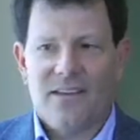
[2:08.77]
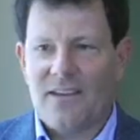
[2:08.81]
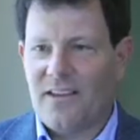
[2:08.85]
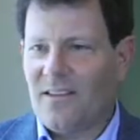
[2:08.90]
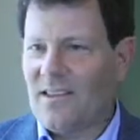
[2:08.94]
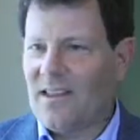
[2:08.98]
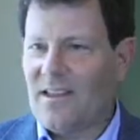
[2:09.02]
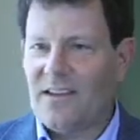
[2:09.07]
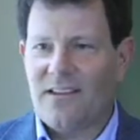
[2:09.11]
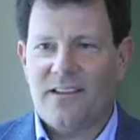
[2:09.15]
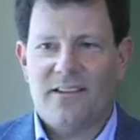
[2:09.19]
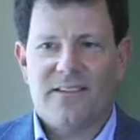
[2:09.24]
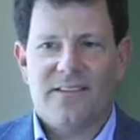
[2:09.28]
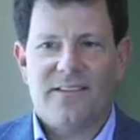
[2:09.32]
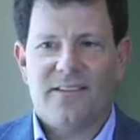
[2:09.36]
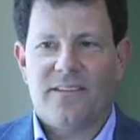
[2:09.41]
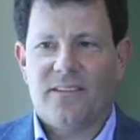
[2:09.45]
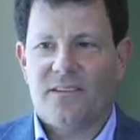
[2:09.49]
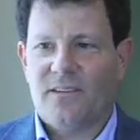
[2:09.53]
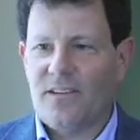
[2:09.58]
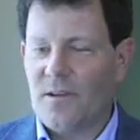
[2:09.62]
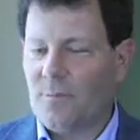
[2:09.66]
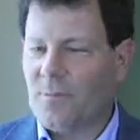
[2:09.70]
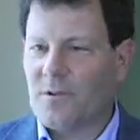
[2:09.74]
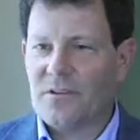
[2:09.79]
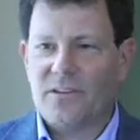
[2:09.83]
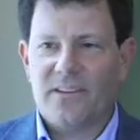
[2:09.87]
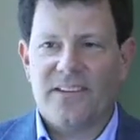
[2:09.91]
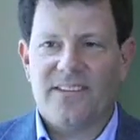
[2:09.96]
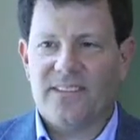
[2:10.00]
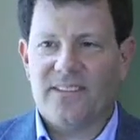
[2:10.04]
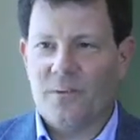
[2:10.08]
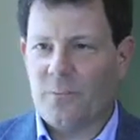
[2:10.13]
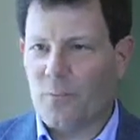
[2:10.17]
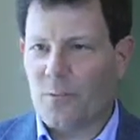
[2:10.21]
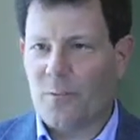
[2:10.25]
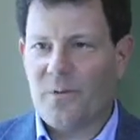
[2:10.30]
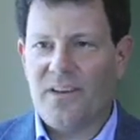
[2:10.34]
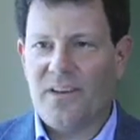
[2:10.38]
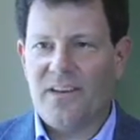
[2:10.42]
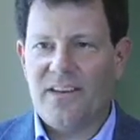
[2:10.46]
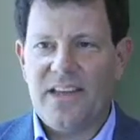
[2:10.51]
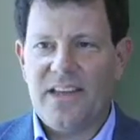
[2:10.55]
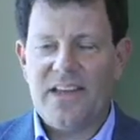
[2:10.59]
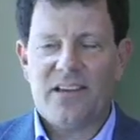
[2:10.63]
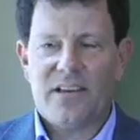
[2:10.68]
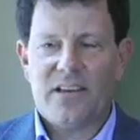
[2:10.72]
That's typically somewhere between
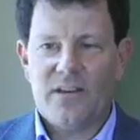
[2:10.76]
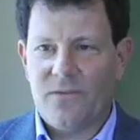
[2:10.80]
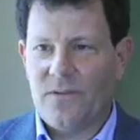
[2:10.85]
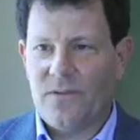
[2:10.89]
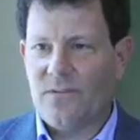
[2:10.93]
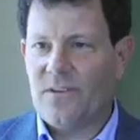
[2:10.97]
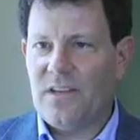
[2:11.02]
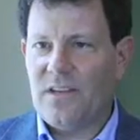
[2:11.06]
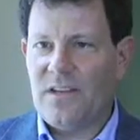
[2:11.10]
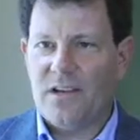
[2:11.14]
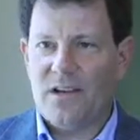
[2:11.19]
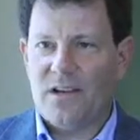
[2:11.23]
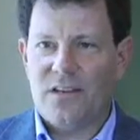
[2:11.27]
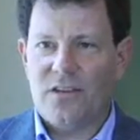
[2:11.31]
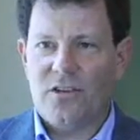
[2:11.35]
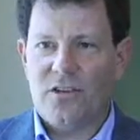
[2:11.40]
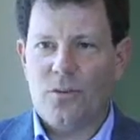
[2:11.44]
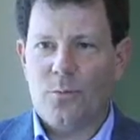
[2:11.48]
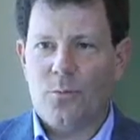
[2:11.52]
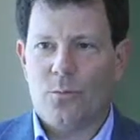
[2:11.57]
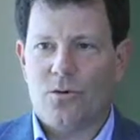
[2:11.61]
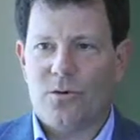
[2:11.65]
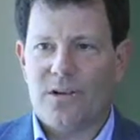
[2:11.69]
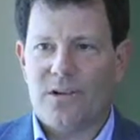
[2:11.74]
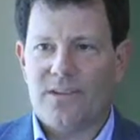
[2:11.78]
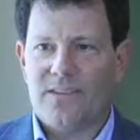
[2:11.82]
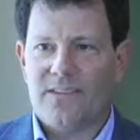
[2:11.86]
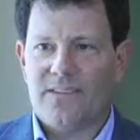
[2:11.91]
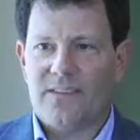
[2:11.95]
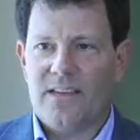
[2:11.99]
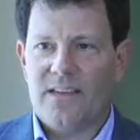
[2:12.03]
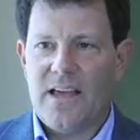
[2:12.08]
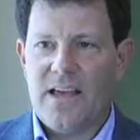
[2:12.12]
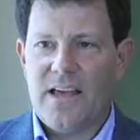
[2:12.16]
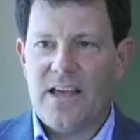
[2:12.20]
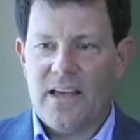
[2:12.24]
10 and 15 IQ points.